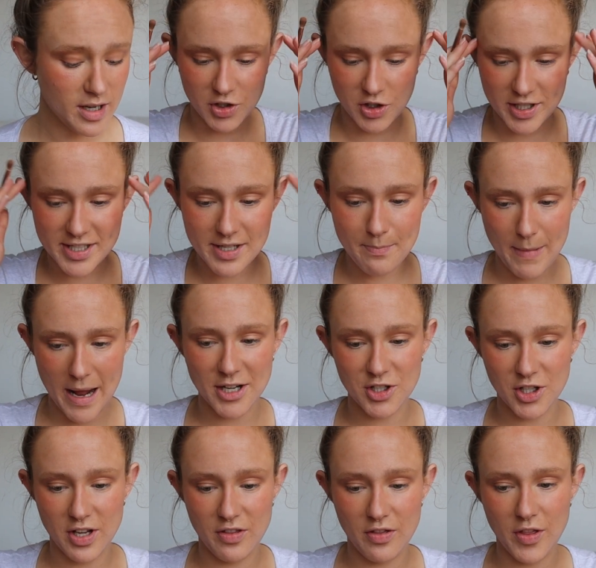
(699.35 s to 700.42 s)
Just
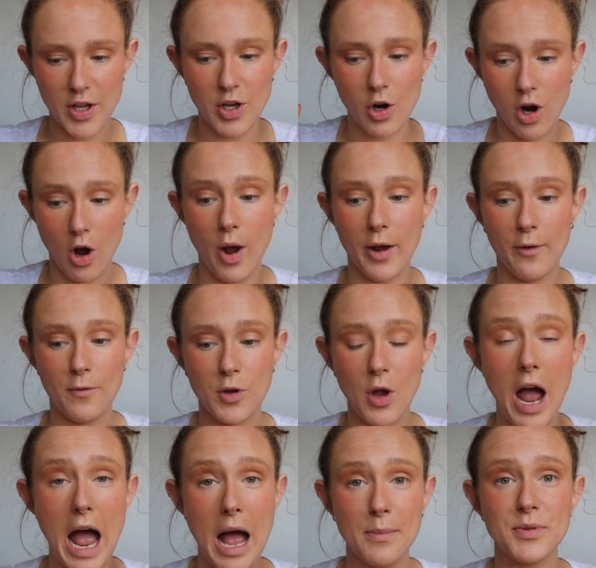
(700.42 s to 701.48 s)
imagine that you're going for
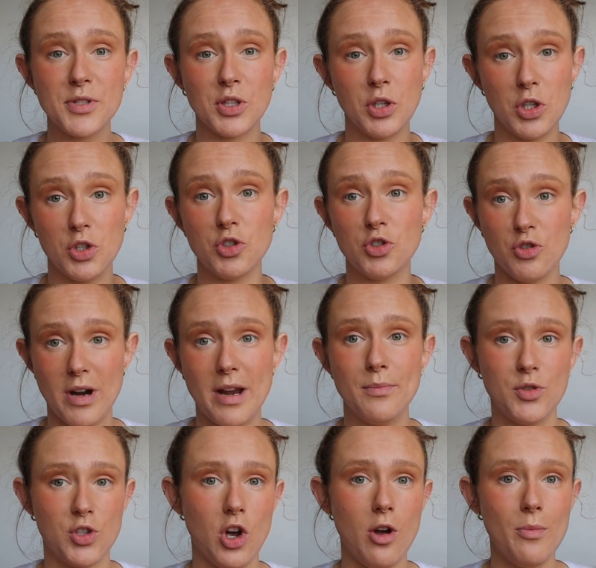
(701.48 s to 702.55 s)
your absolute
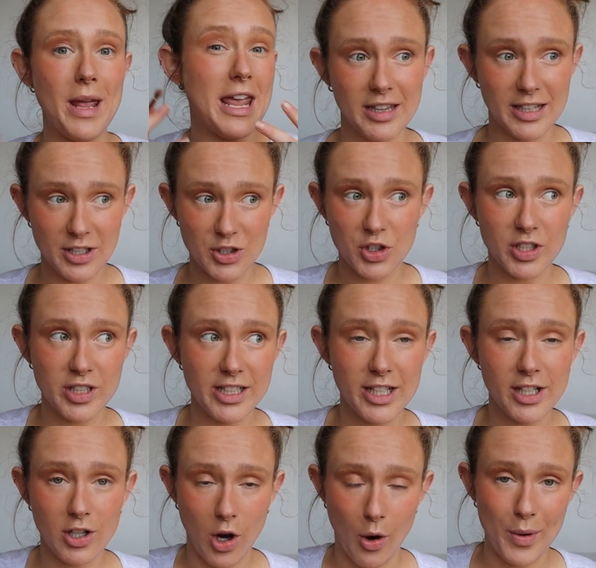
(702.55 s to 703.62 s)
dream job.
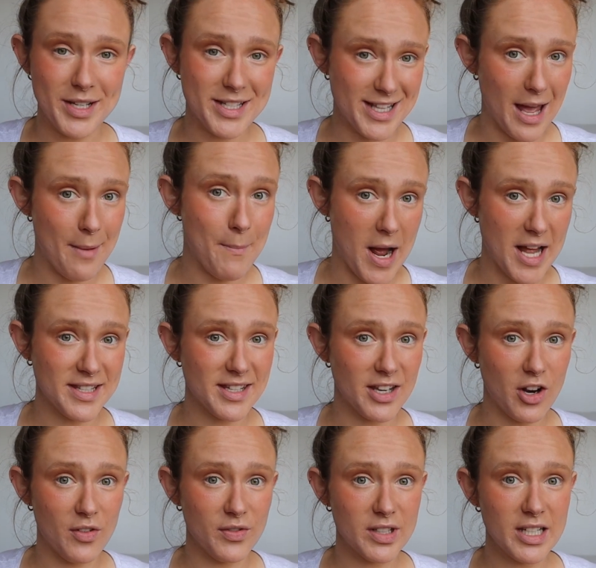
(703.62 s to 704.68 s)
Literally go into that
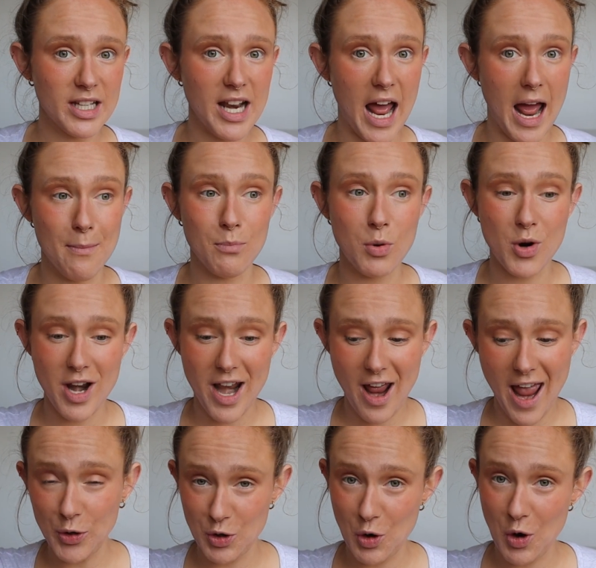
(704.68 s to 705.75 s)
mindset of it and put
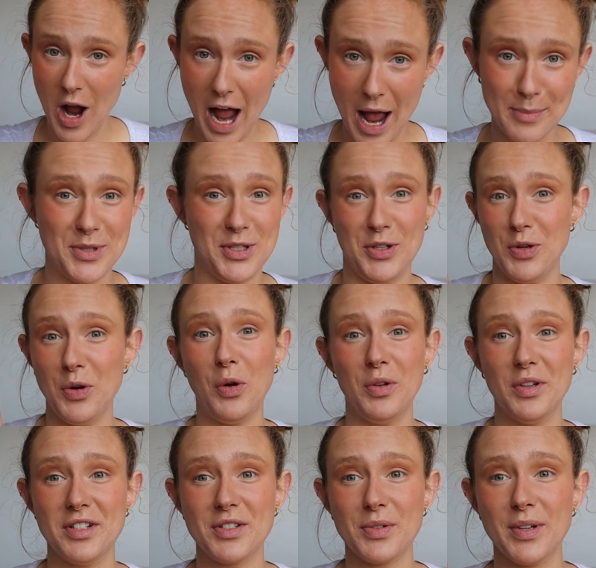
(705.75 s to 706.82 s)
your absolute
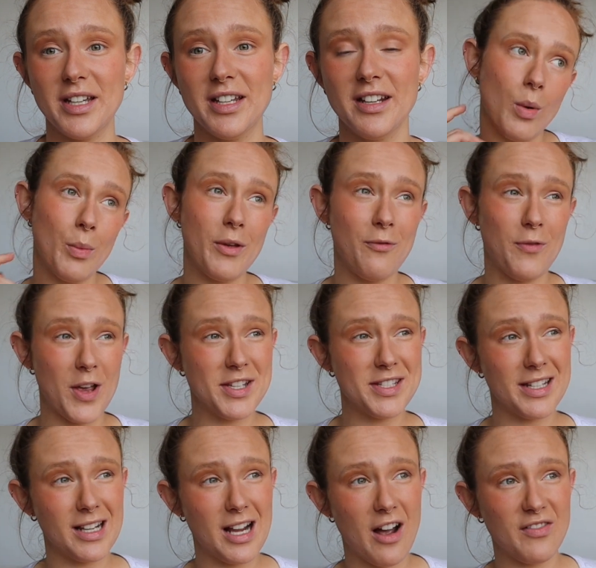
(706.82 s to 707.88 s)
all into it. When we first
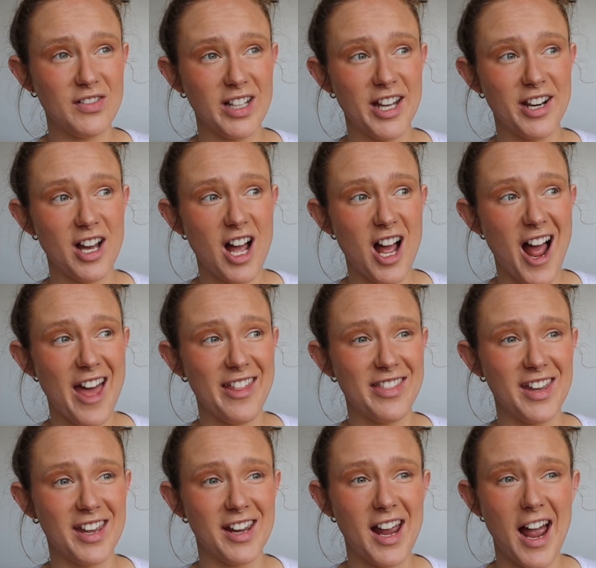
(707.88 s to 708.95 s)
did a cover letter, I
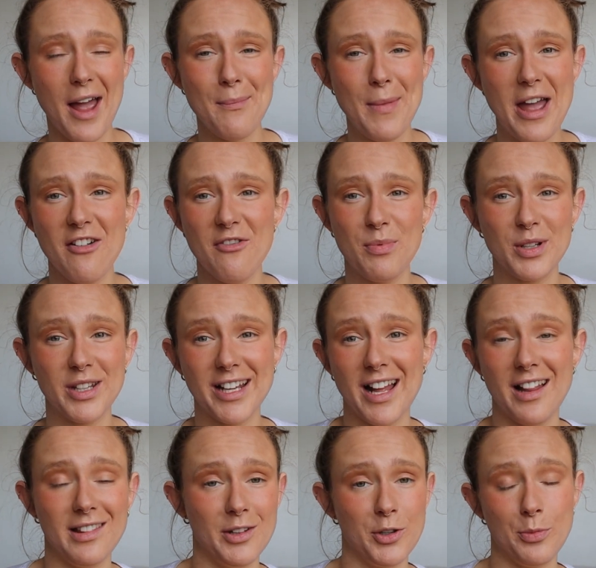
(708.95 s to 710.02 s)
think I may have put
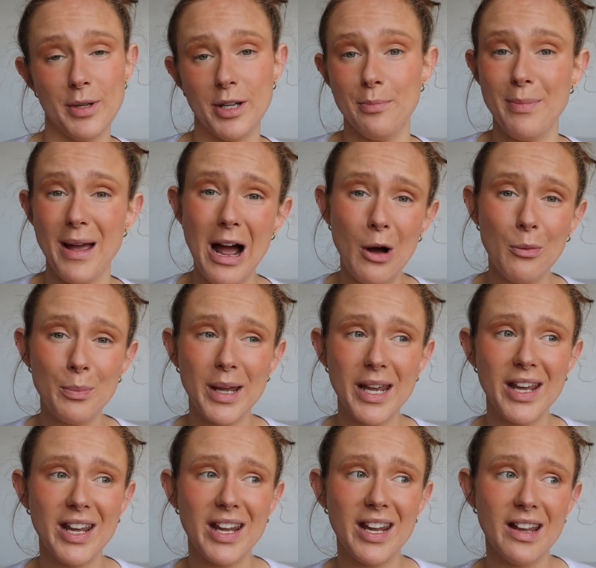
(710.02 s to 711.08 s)
like a little bit about
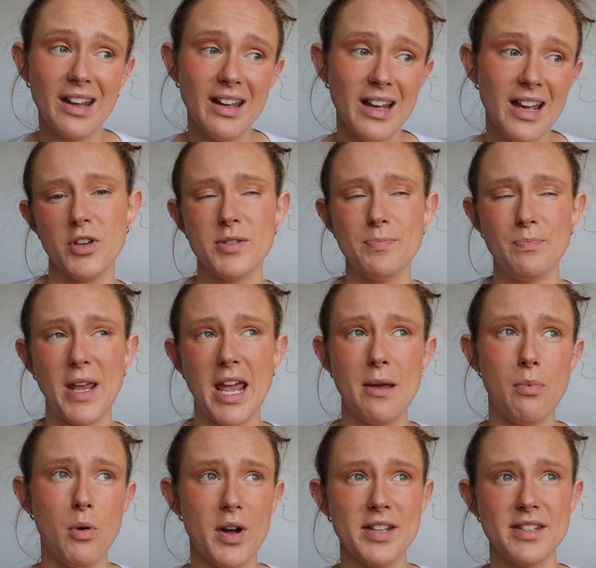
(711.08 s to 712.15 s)
me, those key
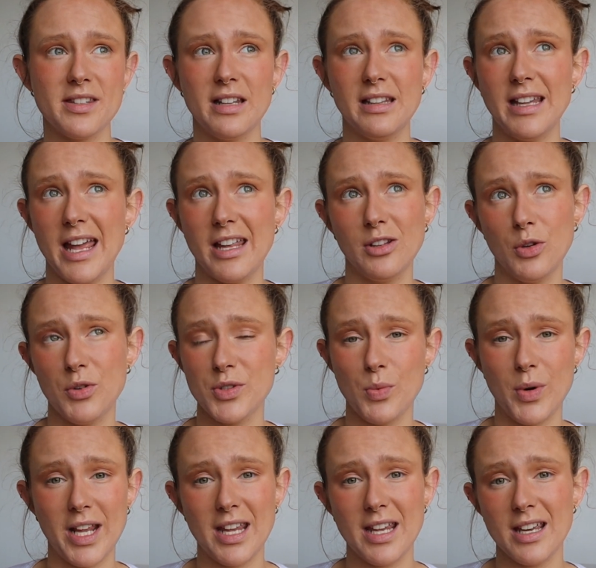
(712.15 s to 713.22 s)
points that landlords
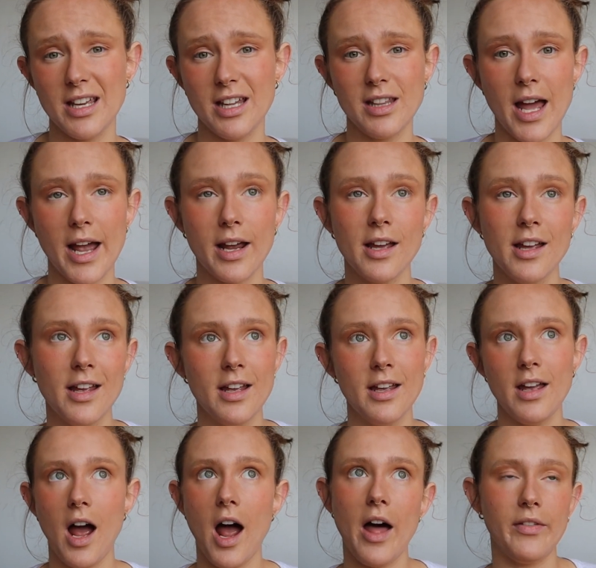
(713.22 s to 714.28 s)
want to hear, like
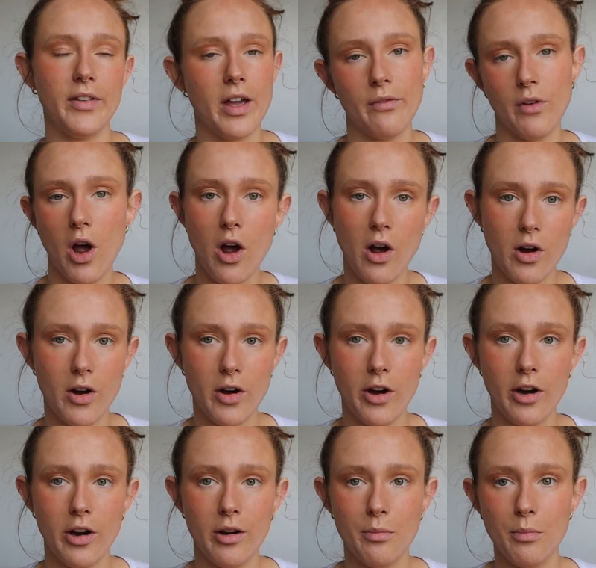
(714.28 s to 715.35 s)
hardly ever
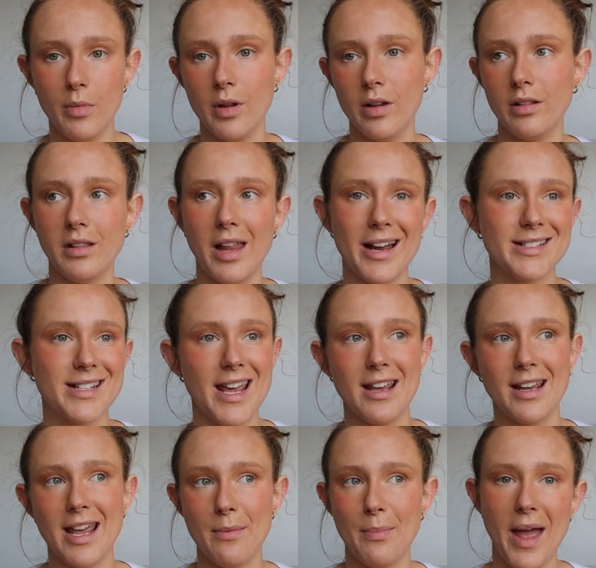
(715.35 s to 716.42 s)
home, like to
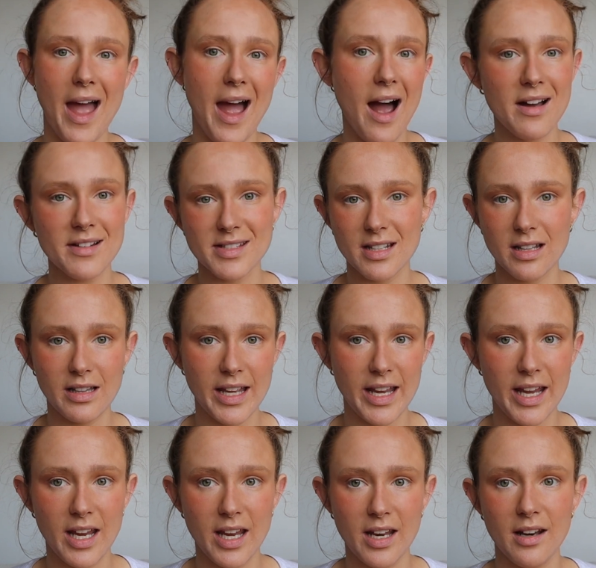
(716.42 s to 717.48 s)
keep a house
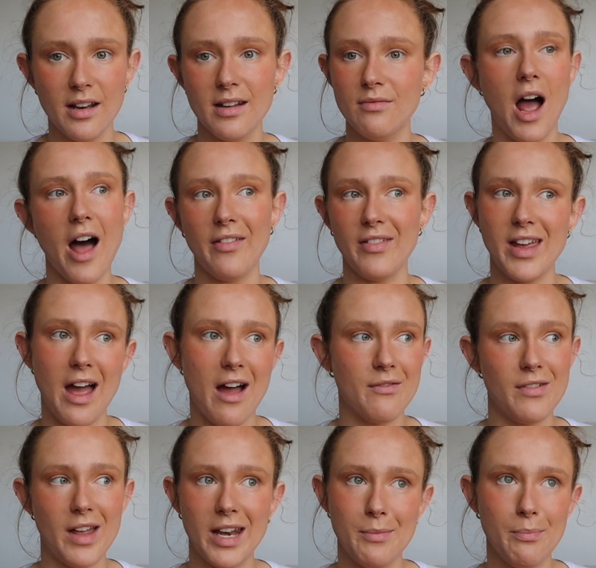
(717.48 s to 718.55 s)
clean, hardly
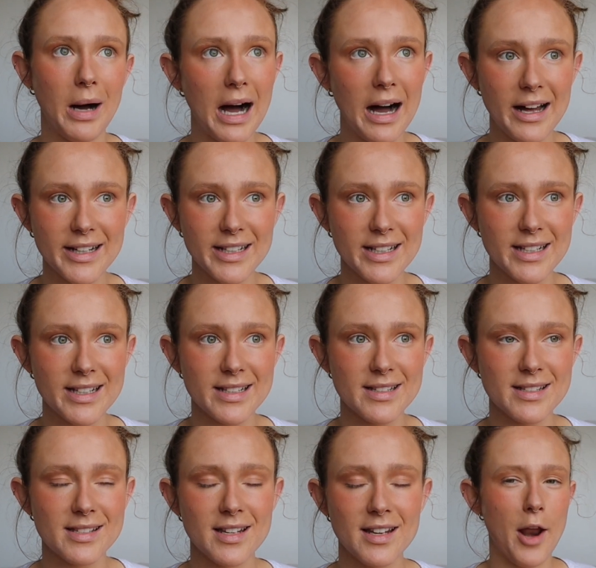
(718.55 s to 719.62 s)
have any
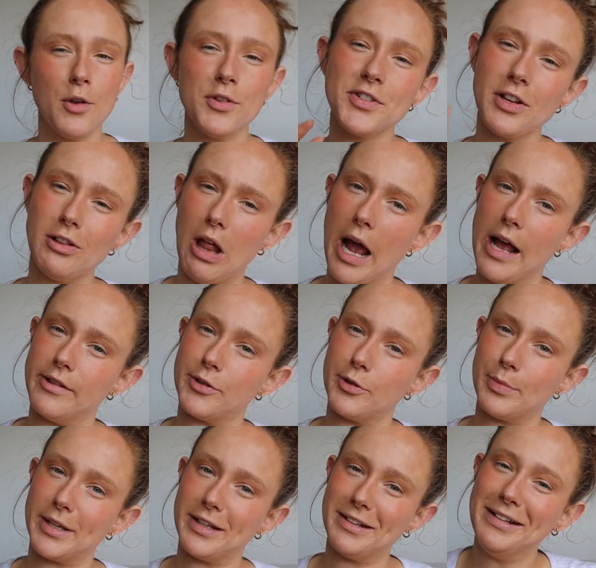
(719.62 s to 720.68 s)
parties, and also lie a
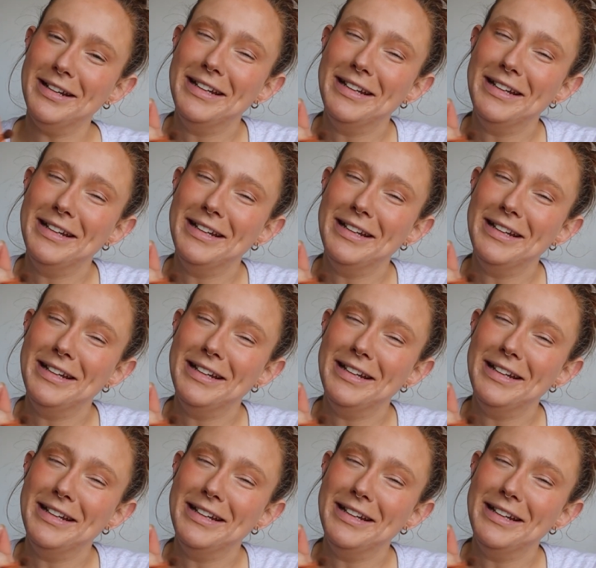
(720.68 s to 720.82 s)
little bit.